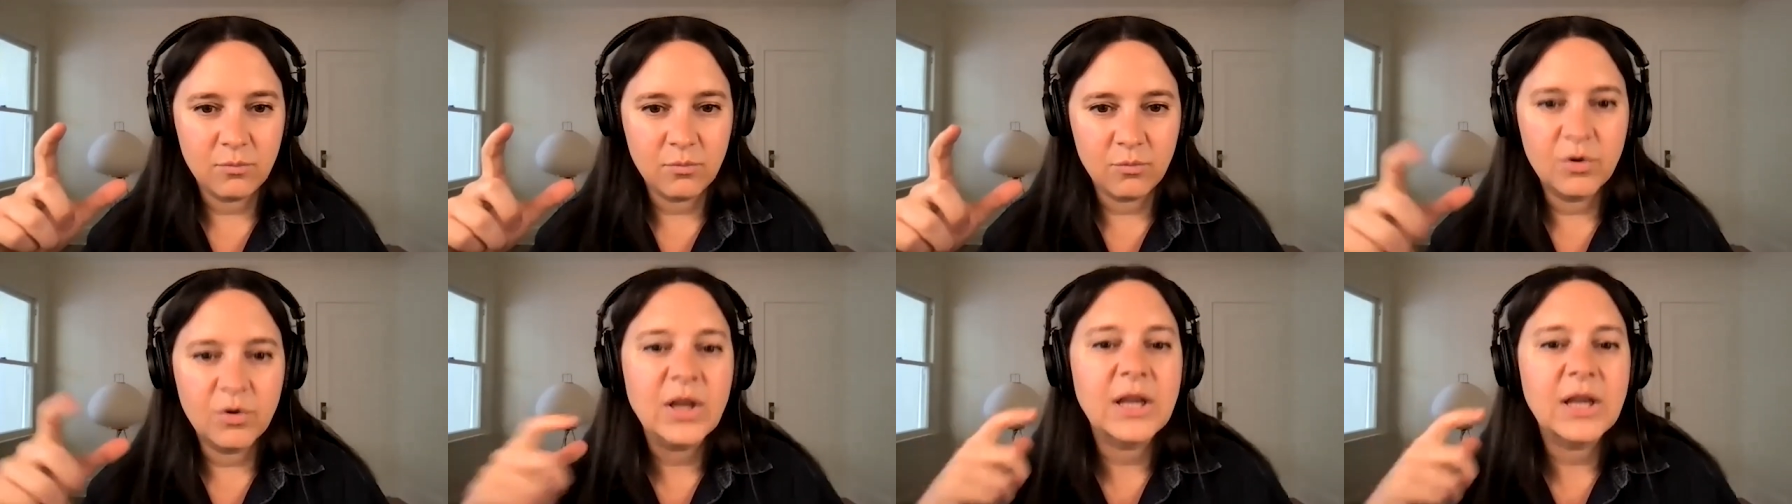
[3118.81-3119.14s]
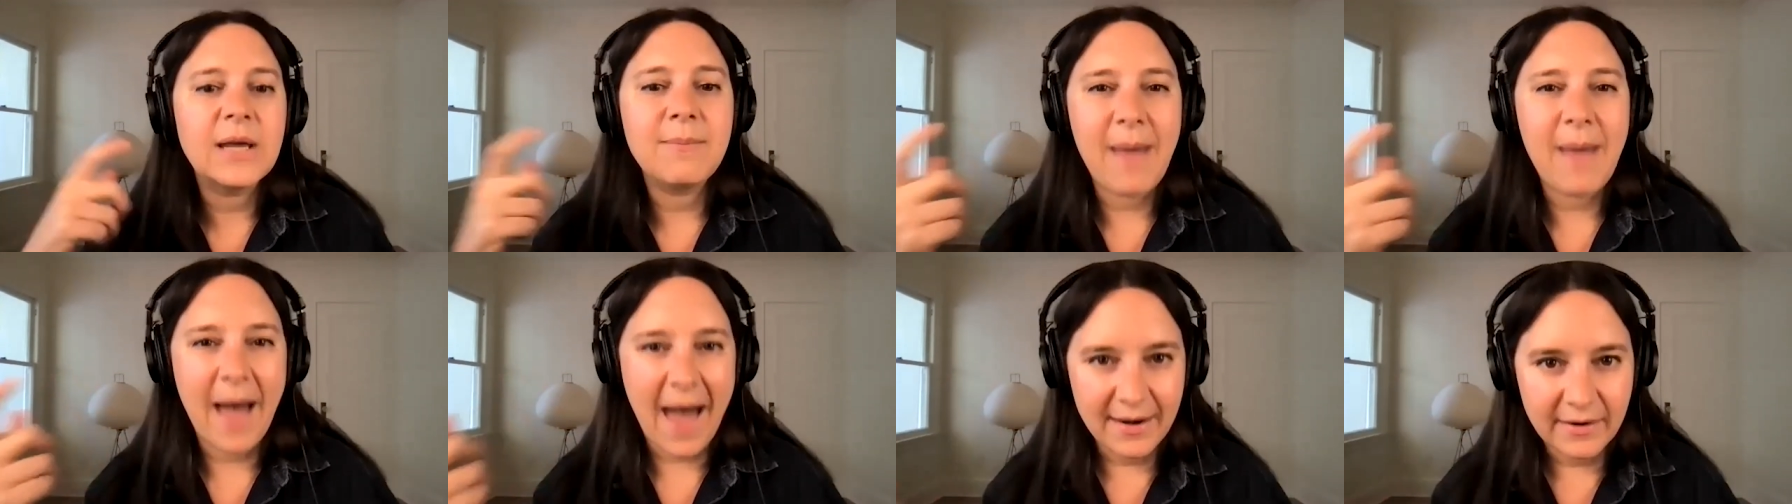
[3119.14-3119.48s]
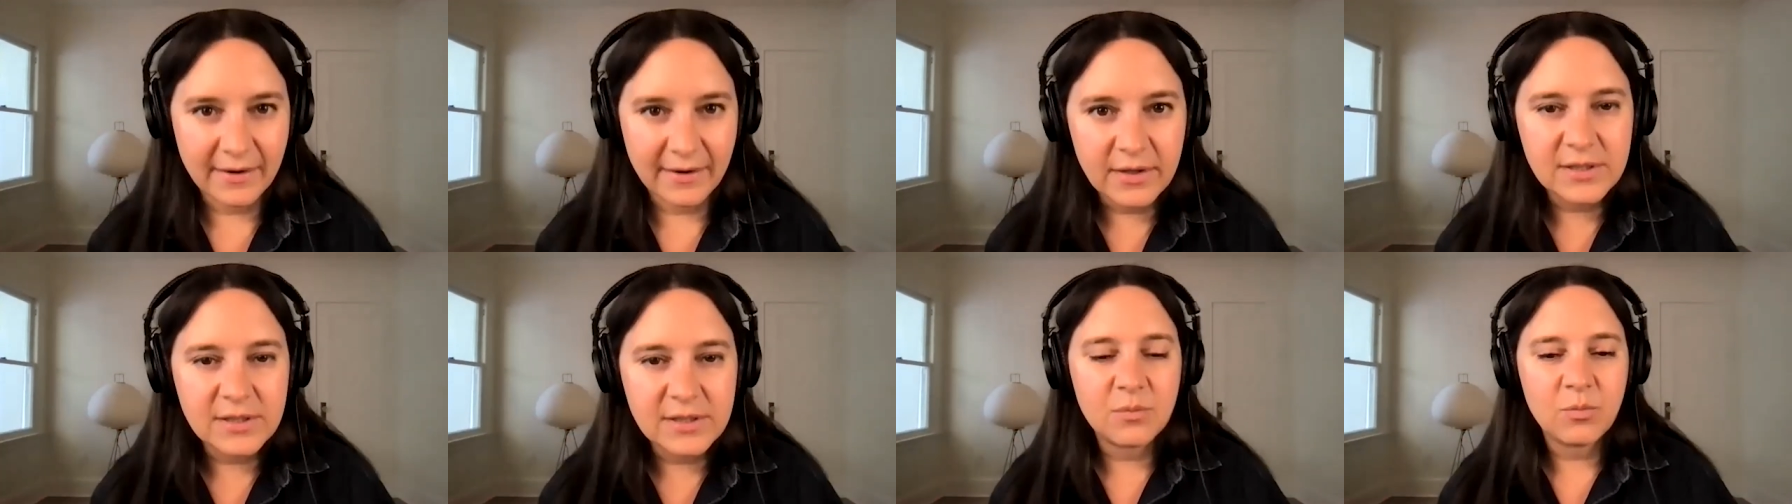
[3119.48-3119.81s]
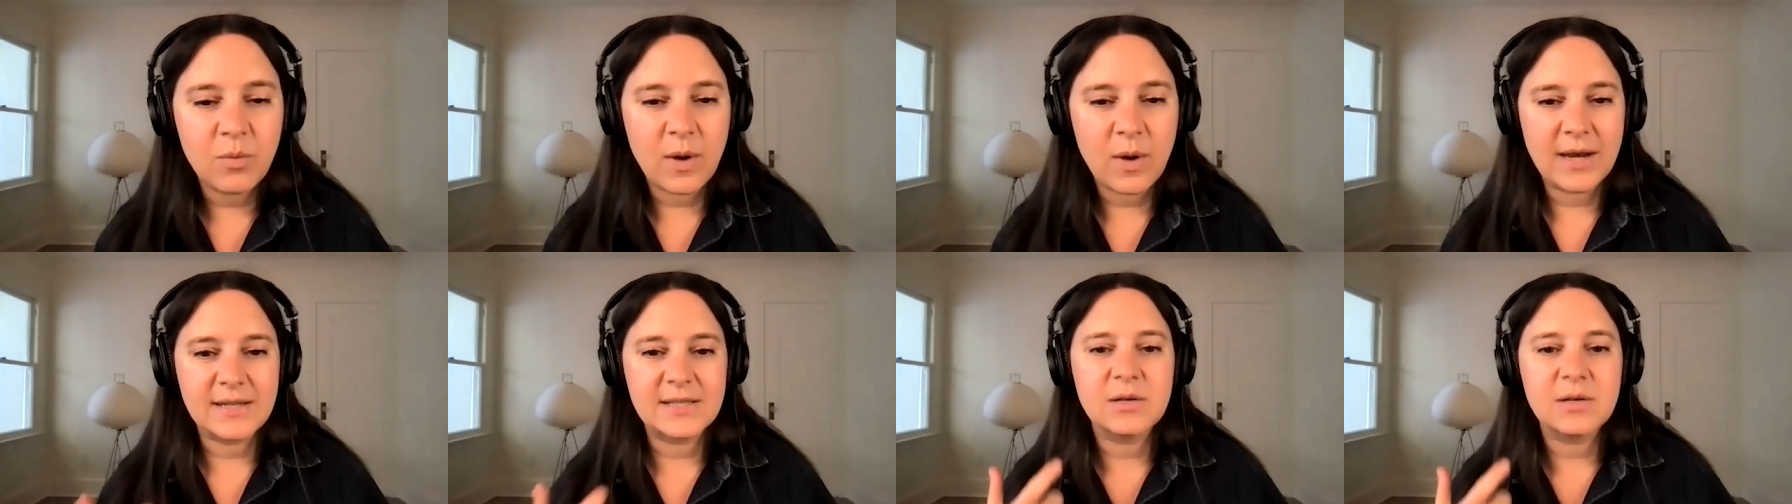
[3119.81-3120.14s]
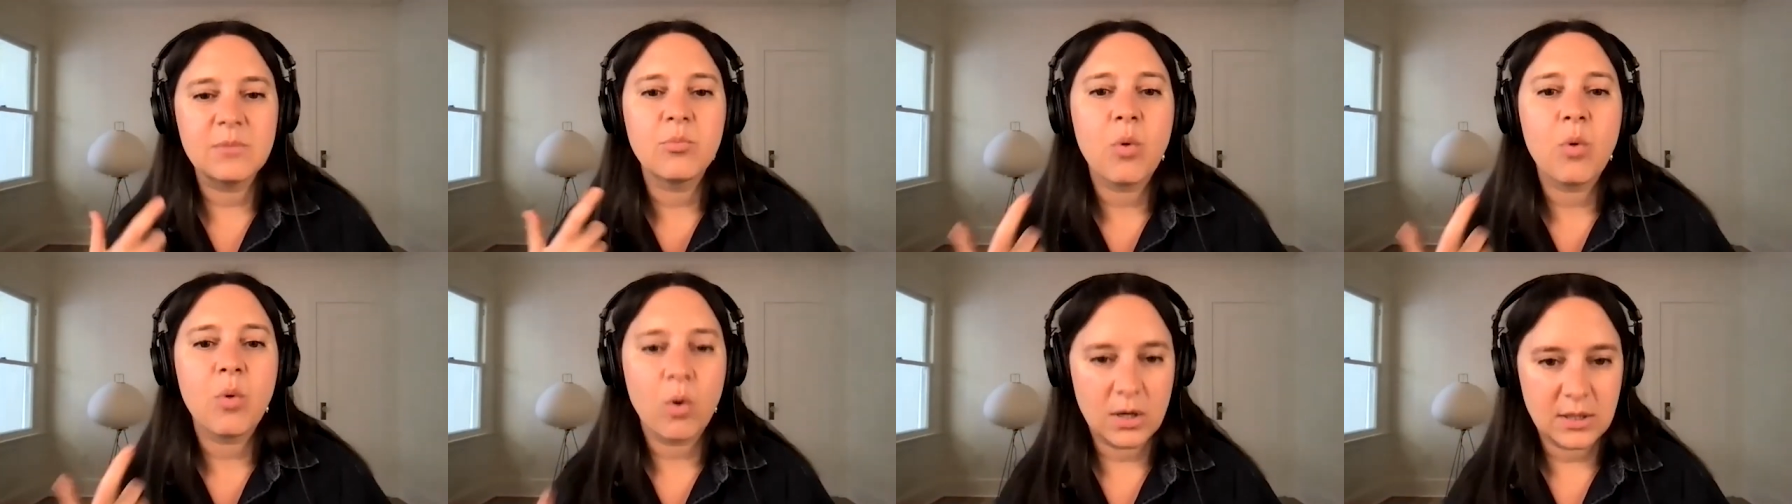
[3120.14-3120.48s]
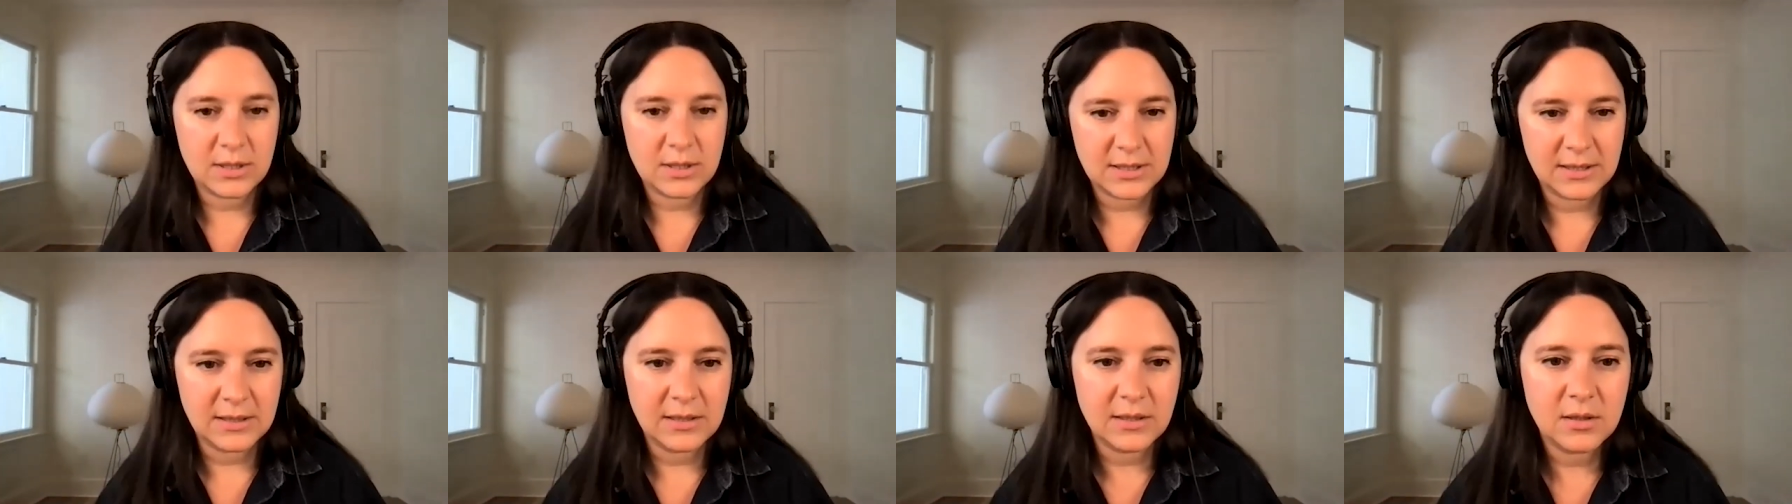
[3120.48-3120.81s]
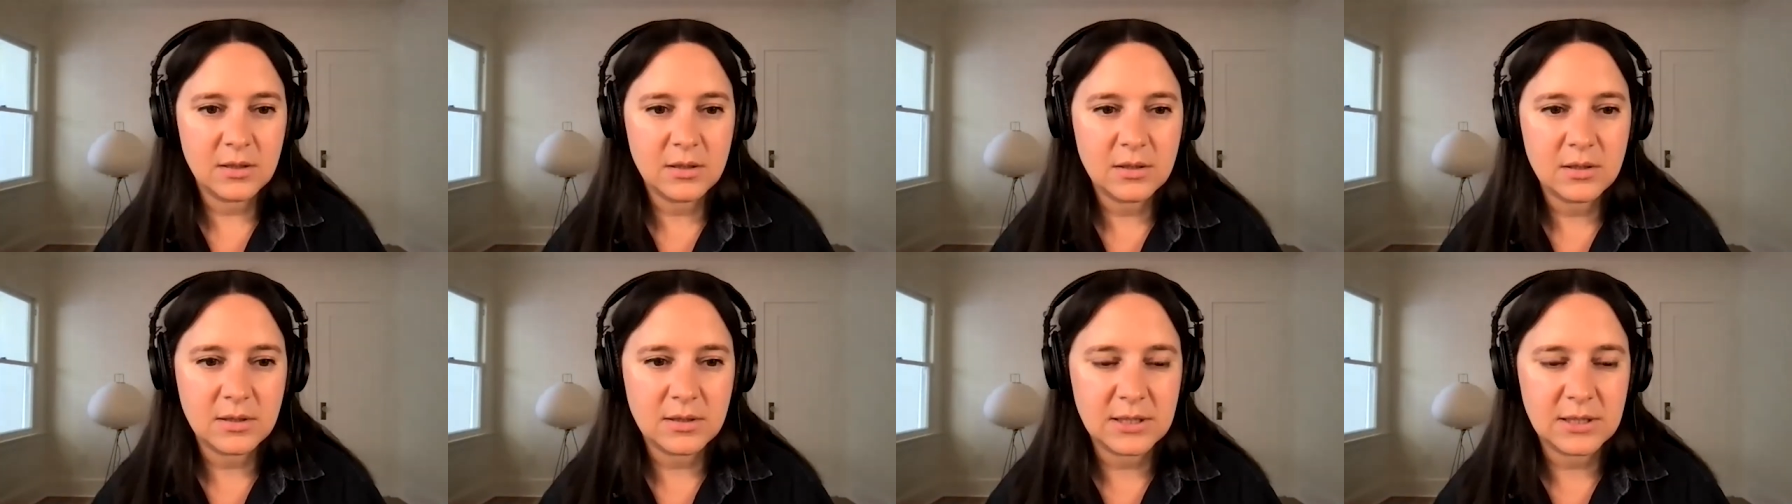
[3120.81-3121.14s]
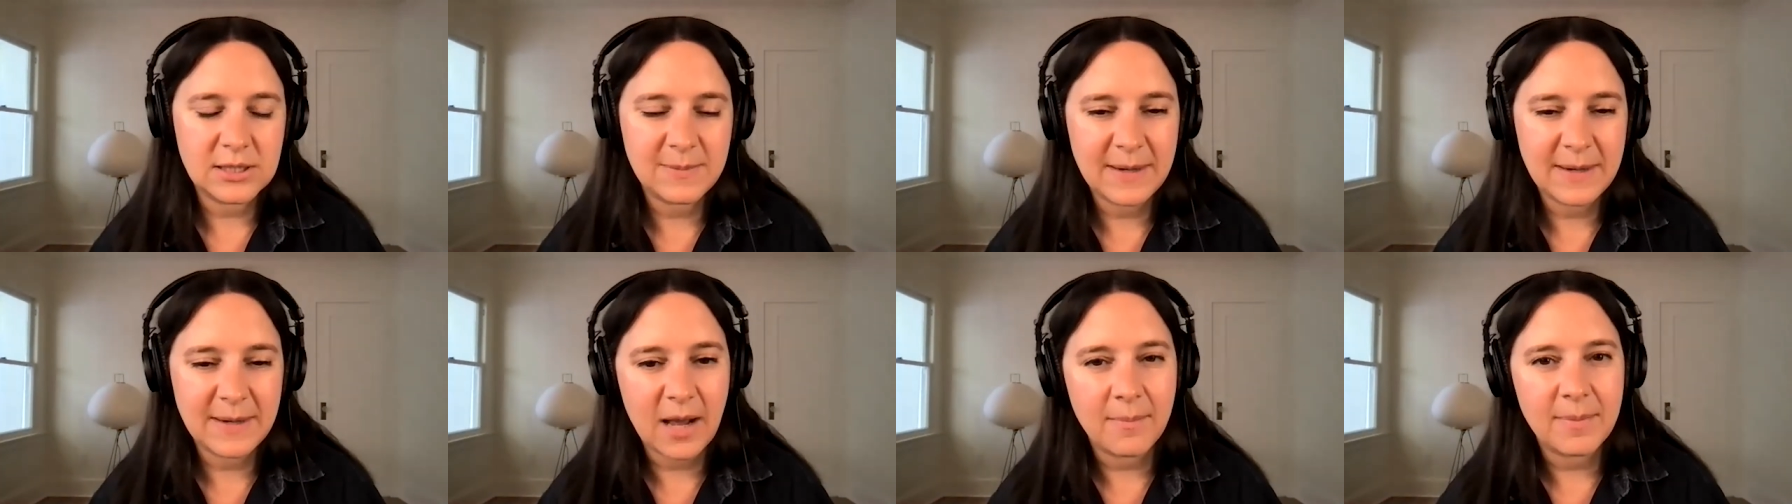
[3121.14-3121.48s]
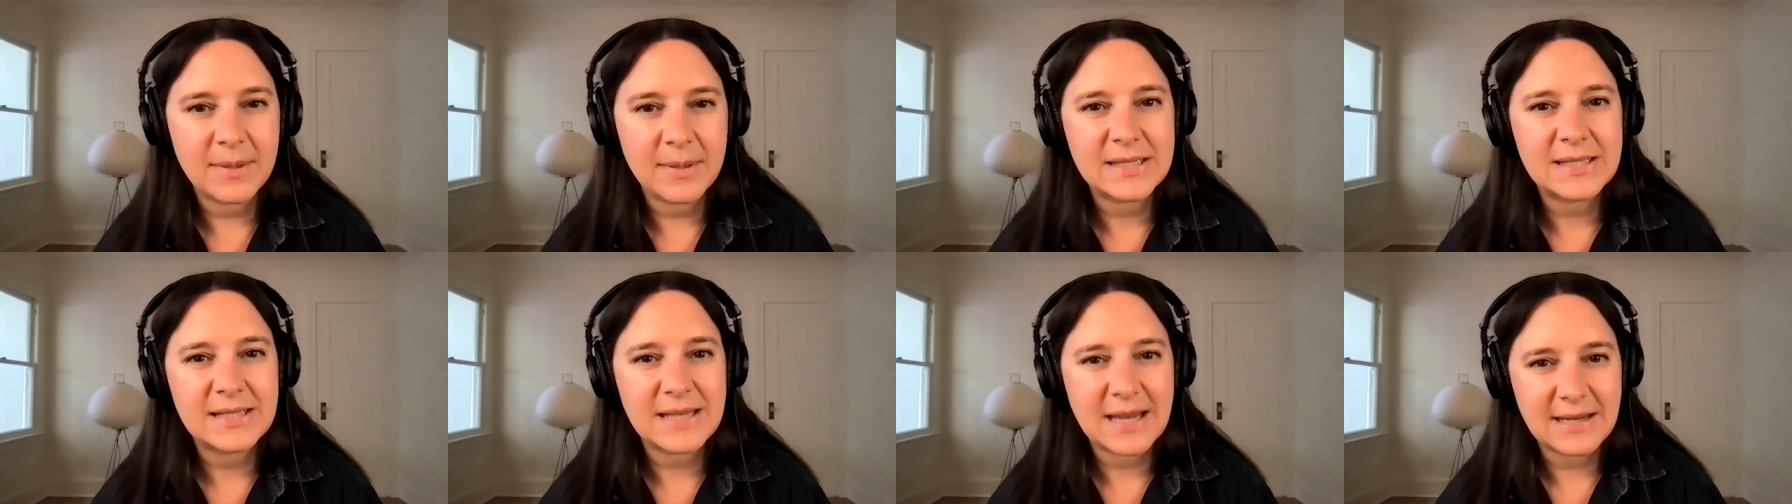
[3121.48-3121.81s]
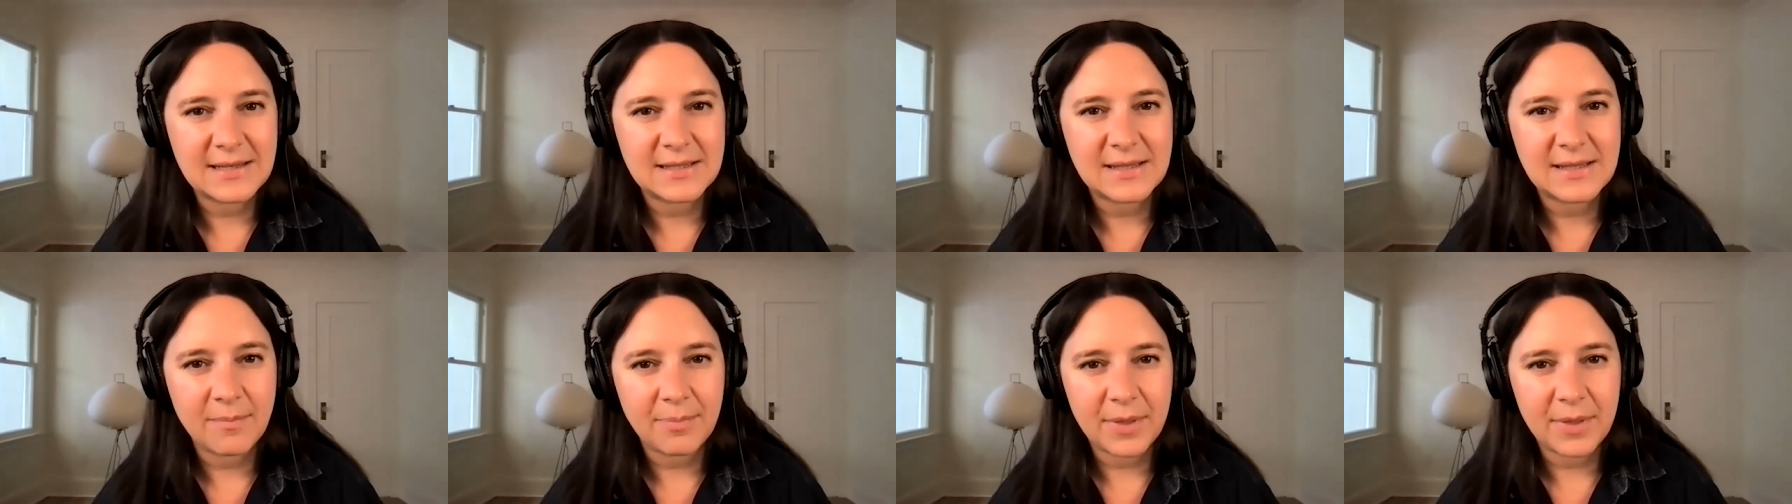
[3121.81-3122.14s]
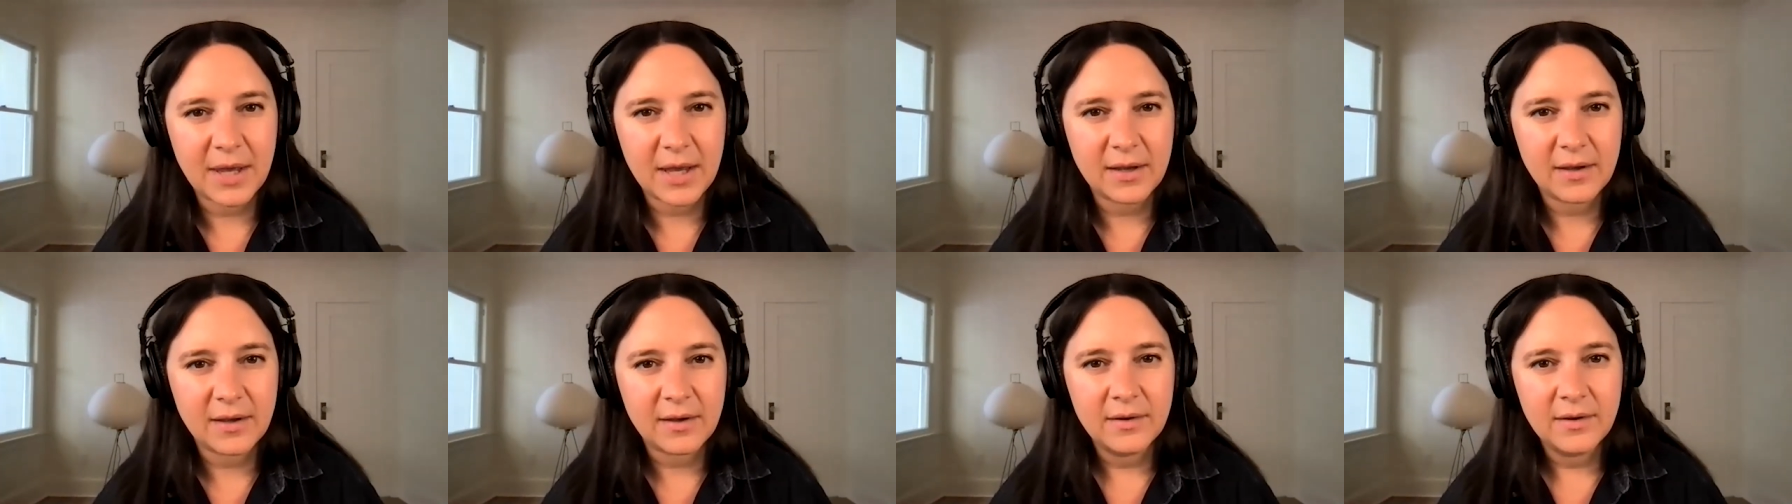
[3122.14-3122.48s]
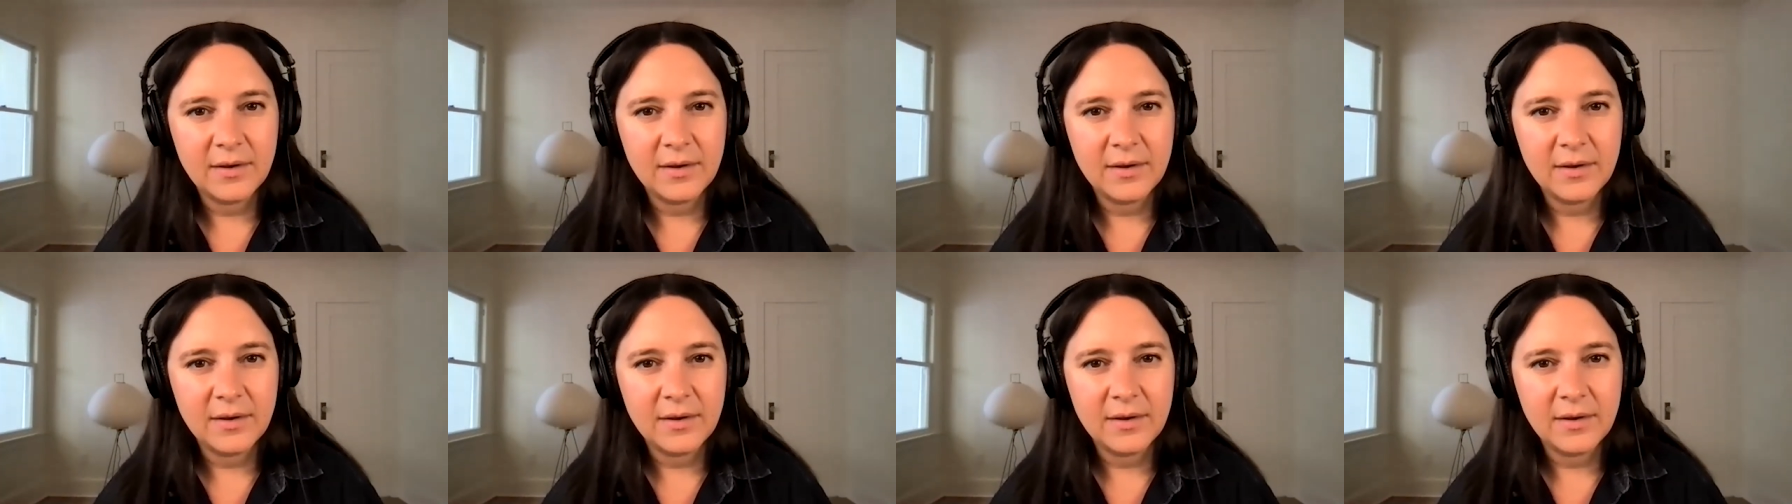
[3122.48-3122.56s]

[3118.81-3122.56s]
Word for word: really matters and when it's important to to speak up and say something